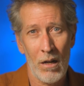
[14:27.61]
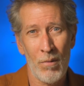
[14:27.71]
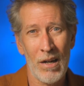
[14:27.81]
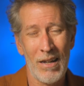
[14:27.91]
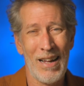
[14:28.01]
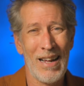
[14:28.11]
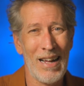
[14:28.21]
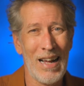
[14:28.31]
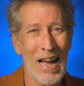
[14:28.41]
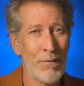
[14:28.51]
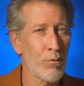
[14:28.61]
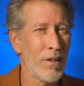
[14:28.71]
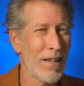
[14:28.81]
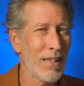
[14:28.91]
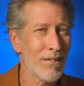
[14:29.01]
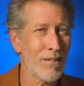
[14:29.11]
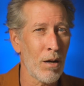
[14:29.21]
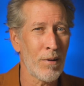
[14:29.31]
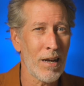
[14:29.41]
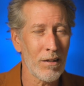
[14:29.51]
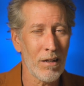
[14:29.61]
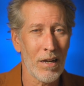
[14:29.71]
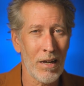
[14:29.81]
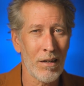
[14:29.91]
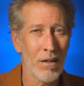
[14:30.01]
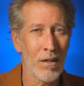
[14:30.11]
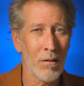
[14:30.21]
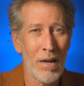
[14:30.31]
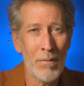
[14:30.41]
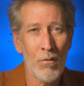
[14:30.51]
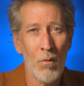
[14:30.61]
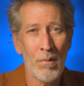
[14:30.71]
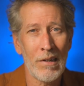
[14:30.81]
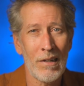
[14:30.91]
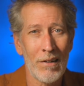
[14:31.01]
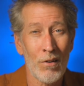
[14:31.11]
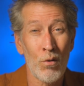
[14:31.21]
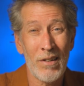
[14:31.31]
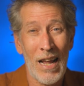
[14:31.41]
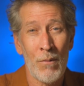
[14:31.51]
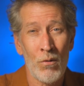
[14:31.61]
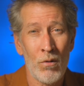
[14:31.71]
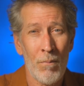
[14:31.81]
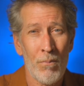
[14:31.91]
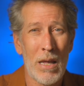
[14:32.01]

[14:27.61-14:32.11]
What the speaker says: But I haven't written that list up yet, and maybe it won't be its own table.